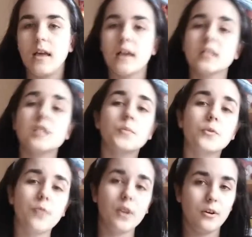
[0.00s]
And this book
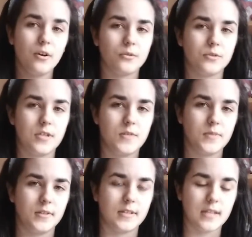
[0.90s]
really goes deep
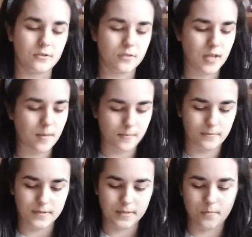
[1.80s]
in some of
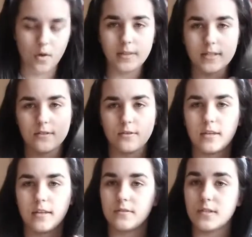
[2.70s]
these moments, so
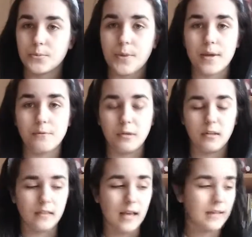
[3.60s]
yeah, that's why I really
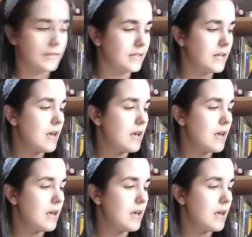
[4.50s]
liked it.